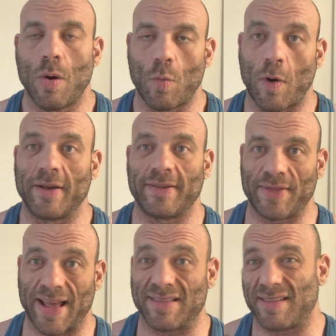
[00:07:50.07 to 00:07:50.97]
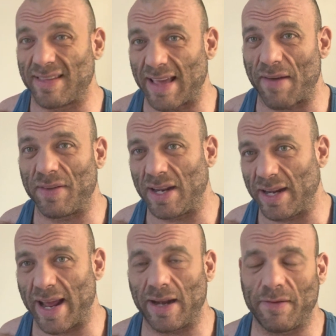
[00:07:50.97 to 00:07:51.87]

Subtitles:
was in that 70 to